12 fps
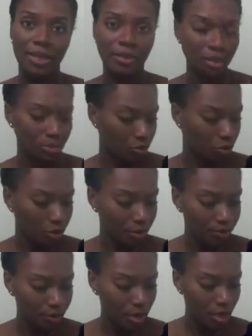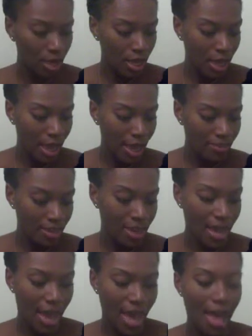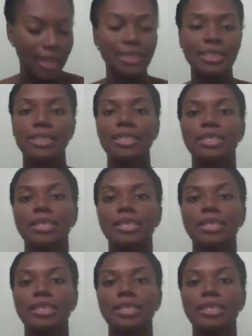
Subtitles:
it some more, and then I slicked